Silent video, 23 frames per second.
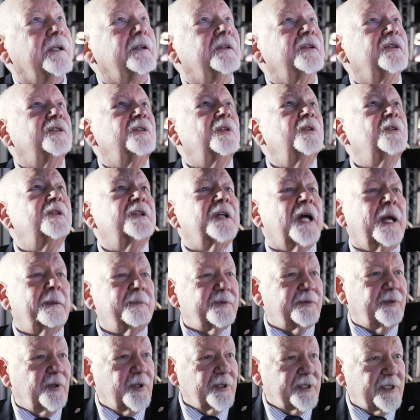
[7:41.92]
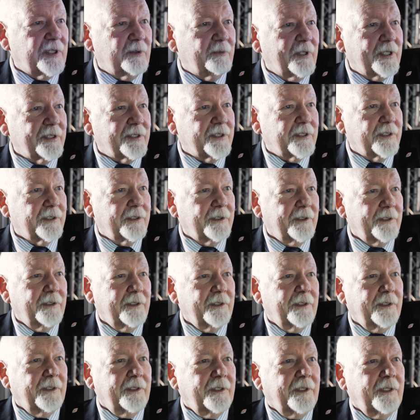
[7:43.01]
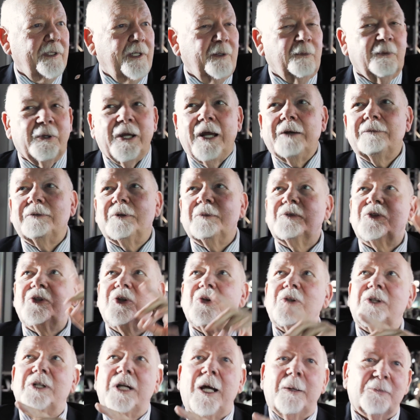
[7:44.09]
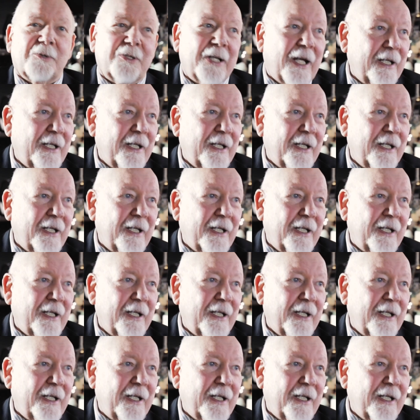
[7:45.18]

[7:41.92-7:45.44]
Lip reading: the 2 times 40 watt, we have them 2 times